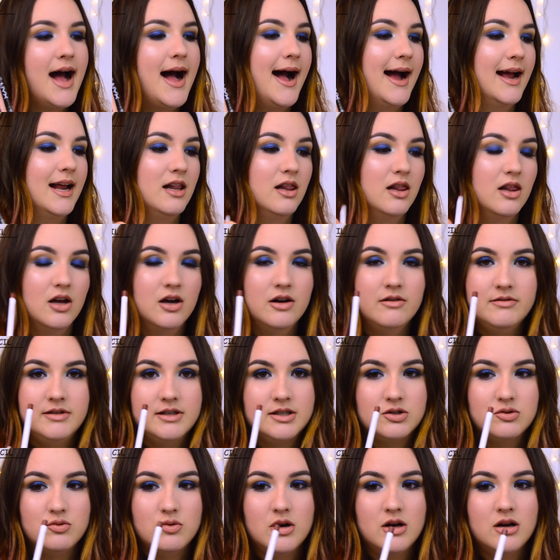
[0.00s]
I love
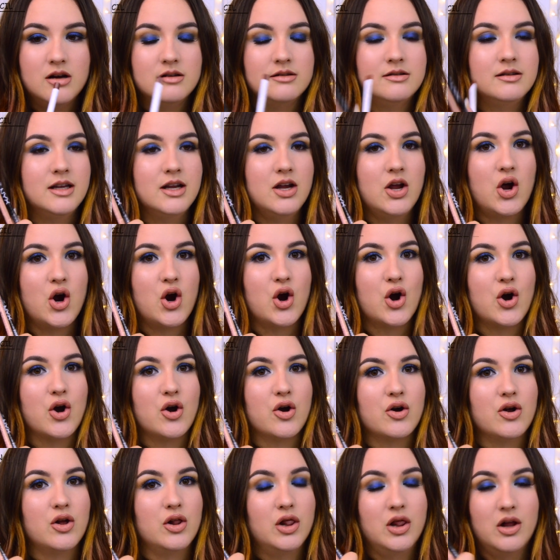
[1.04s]
these one. They
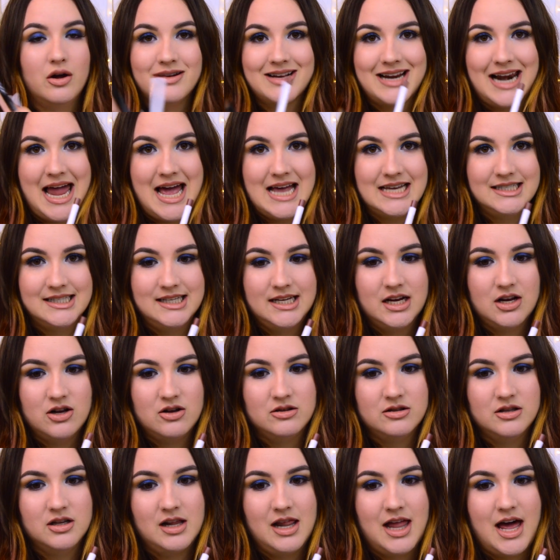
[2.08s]
are long lasting
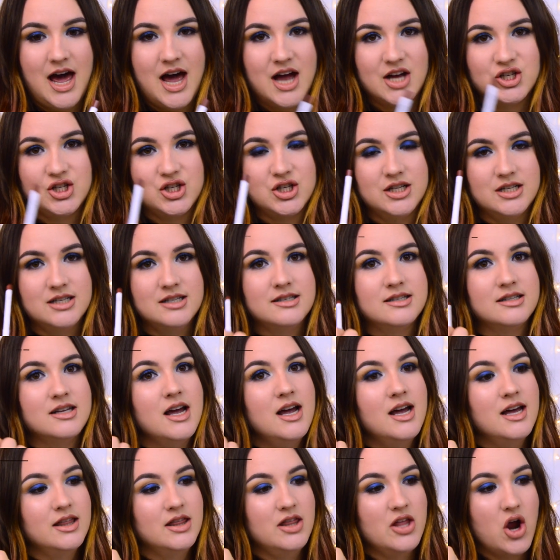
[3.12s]
on the lashes.
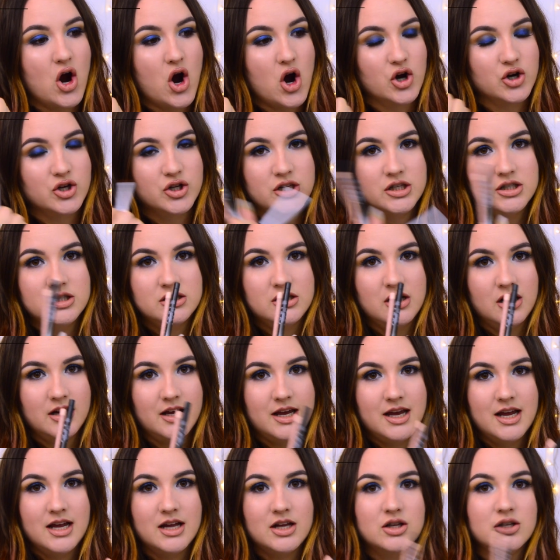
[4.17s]
They are not
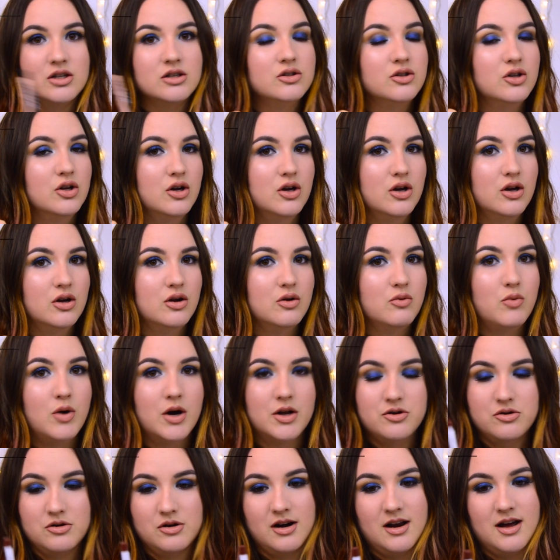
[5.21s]
tugging the
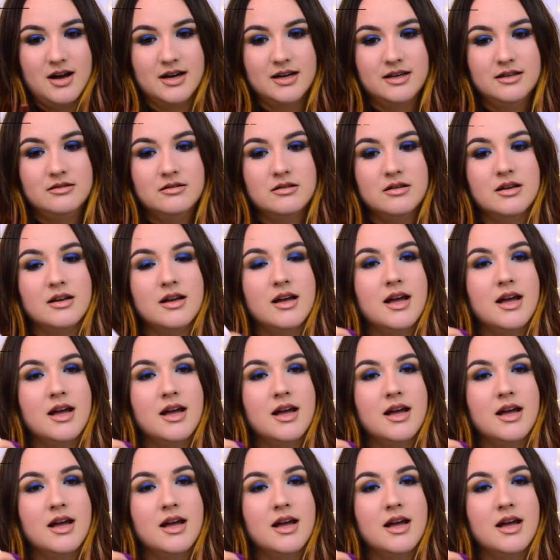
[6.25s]
waterline.